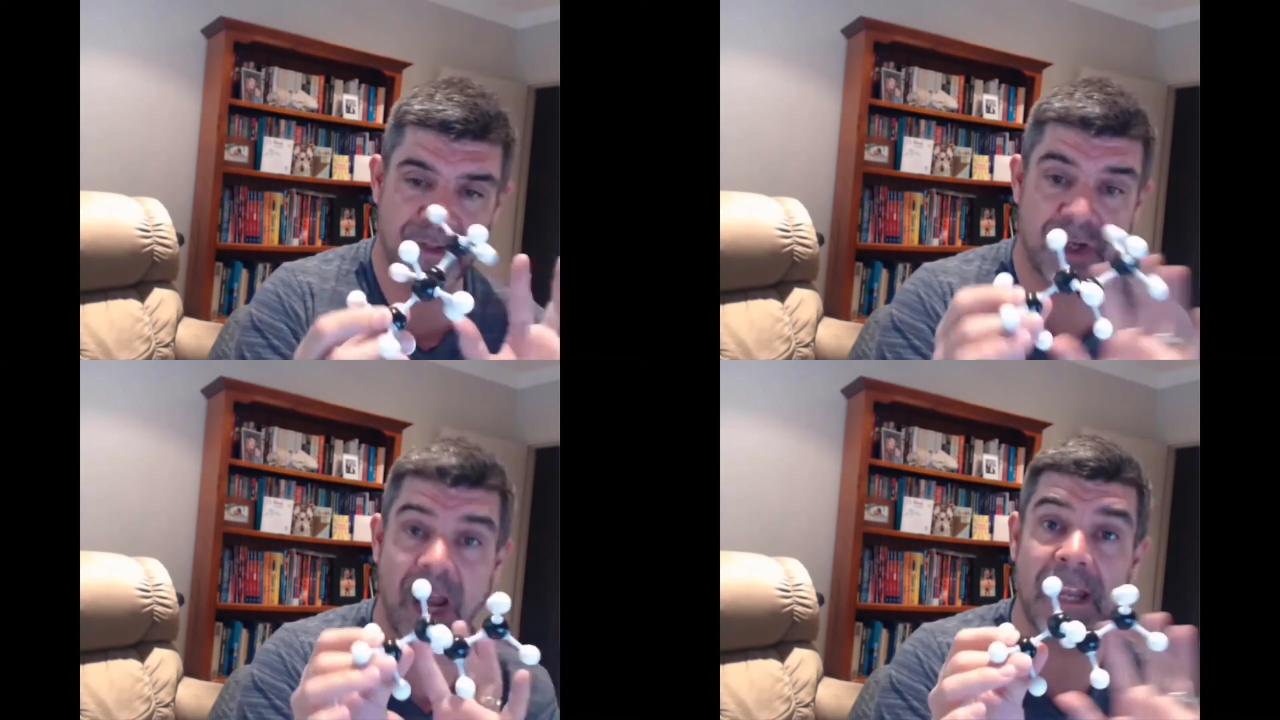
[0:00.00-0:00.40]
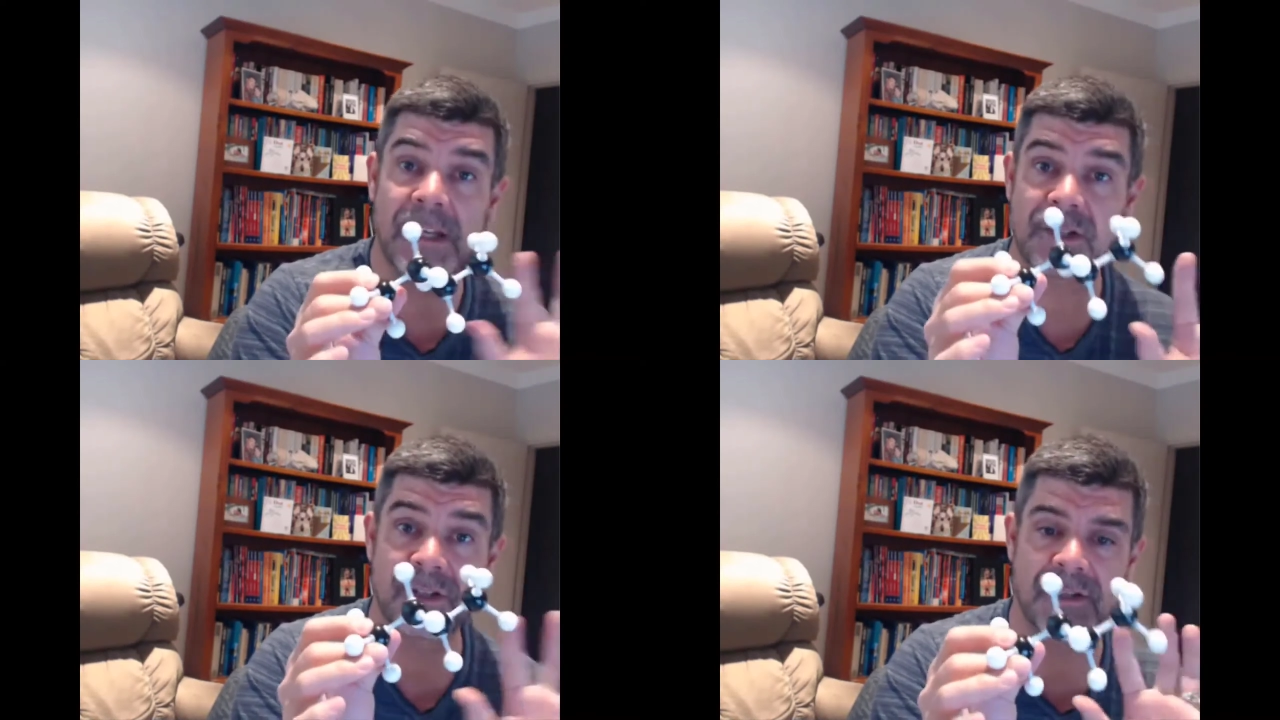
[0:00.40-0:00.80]

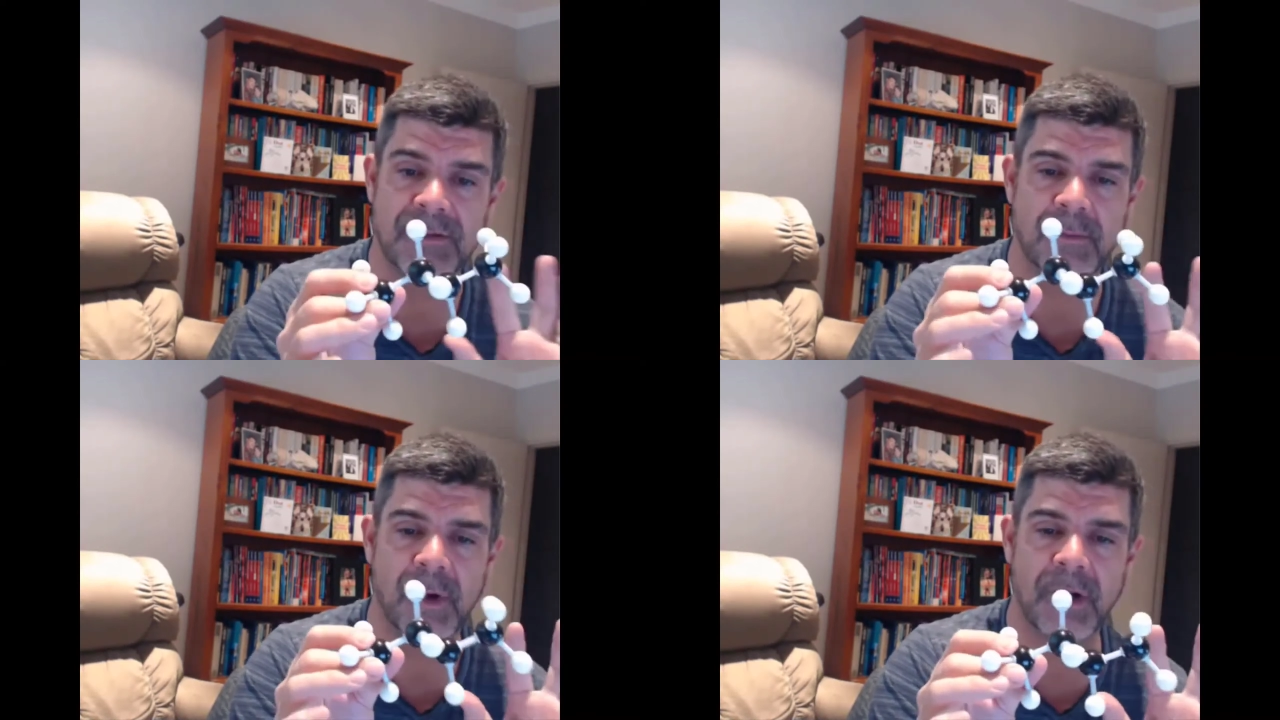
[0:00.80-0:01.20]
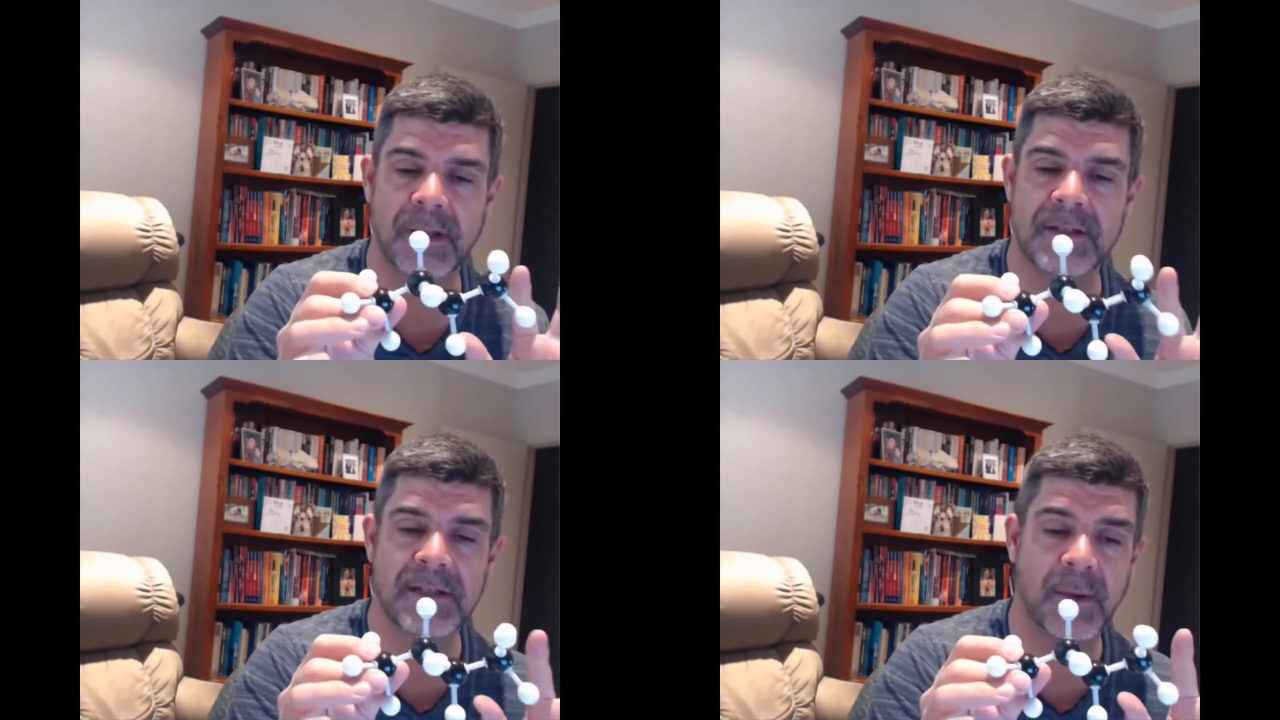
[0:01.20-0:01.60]
change this model
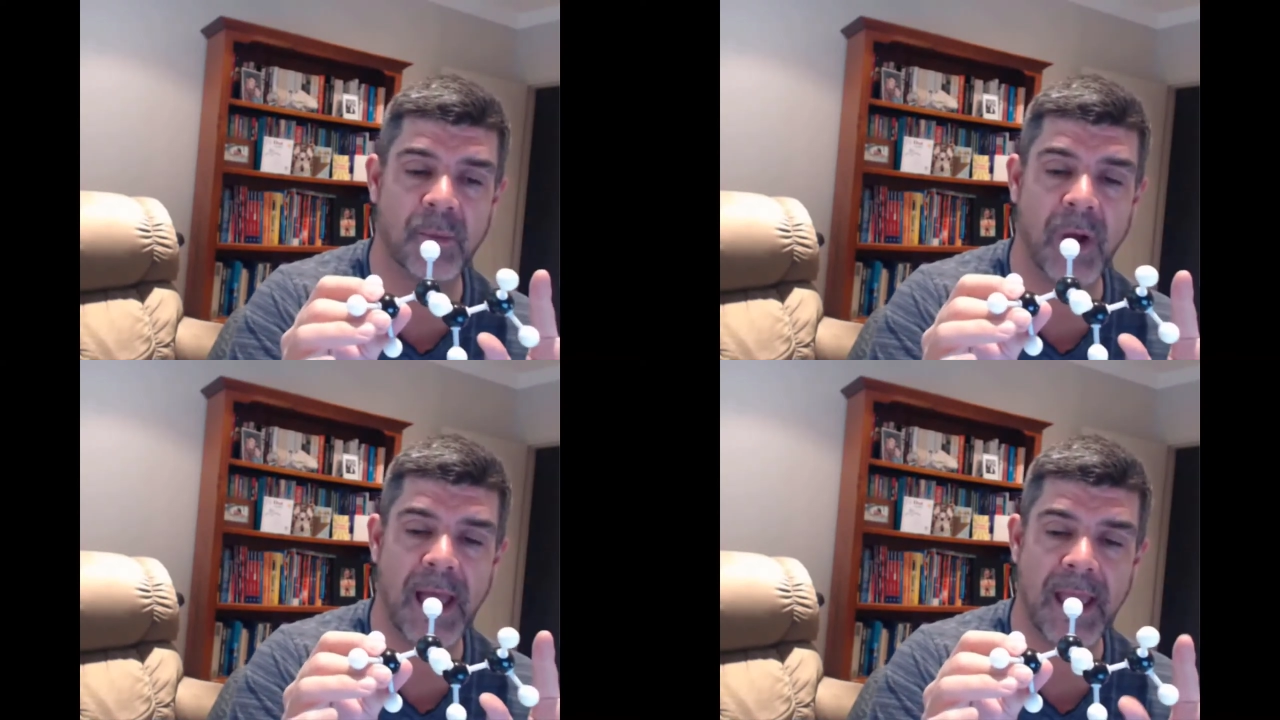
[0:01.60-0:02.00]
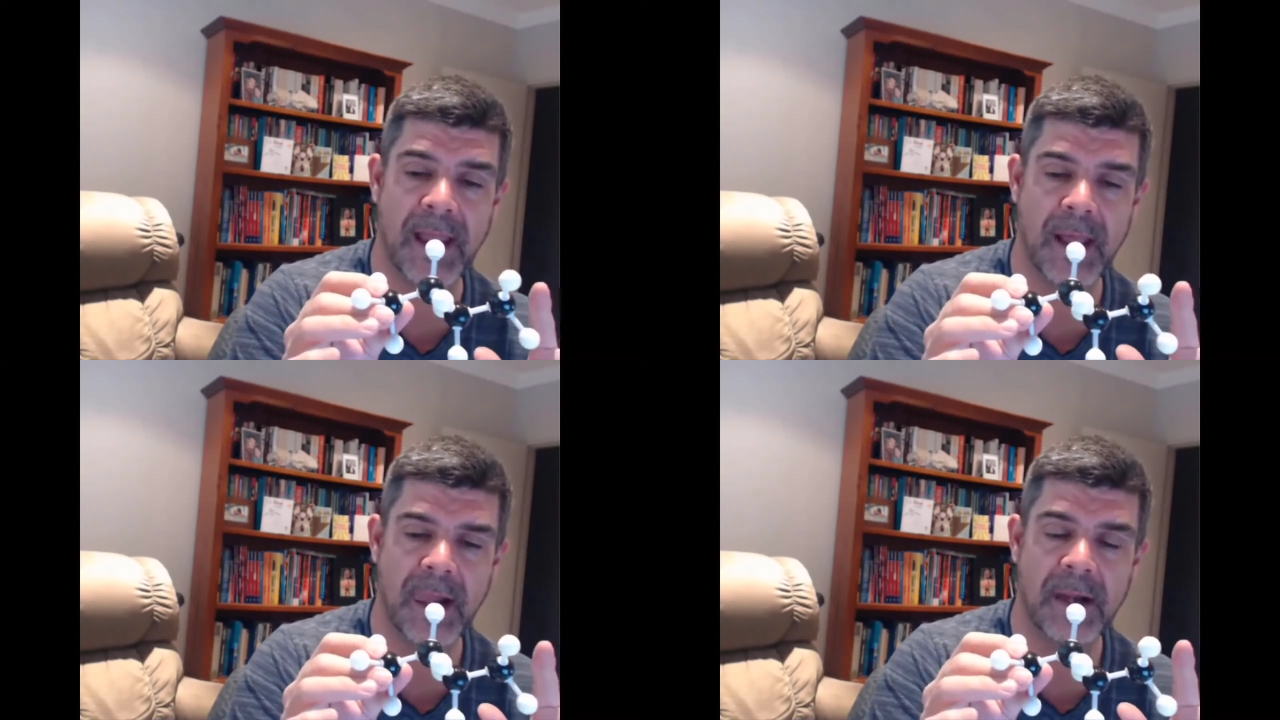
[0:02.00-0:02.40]
in some
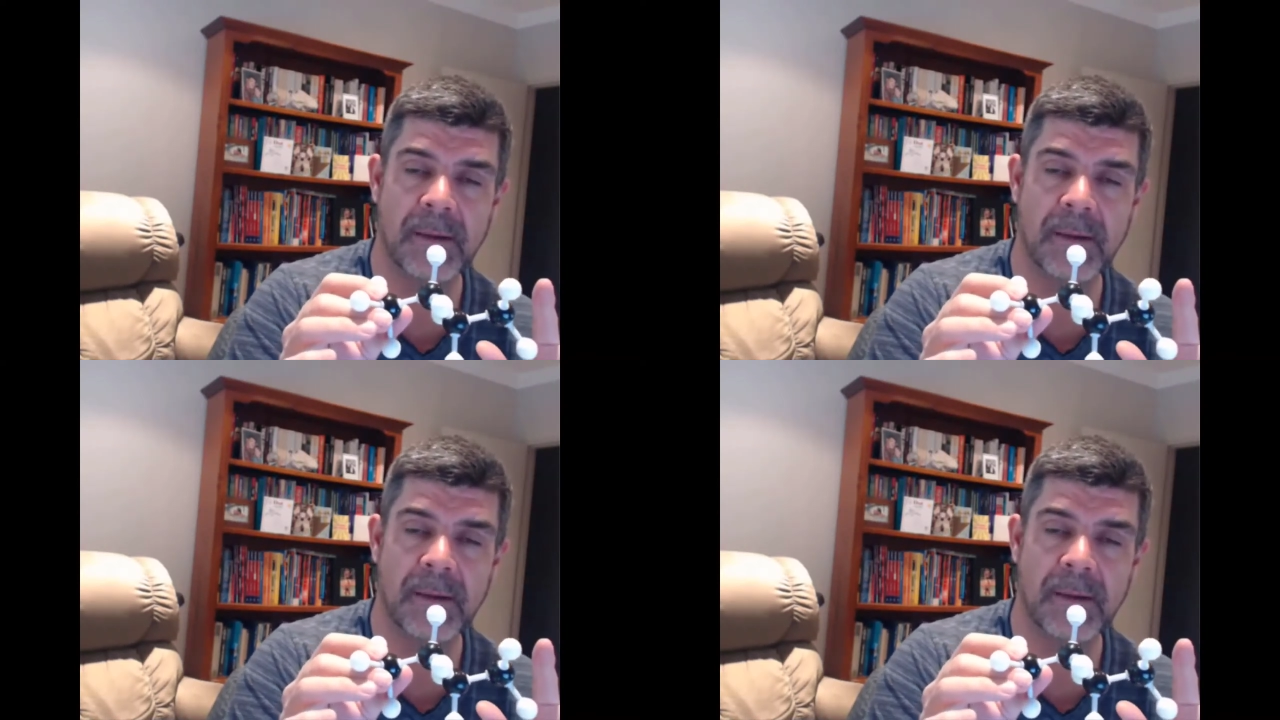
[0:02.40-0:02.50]
way,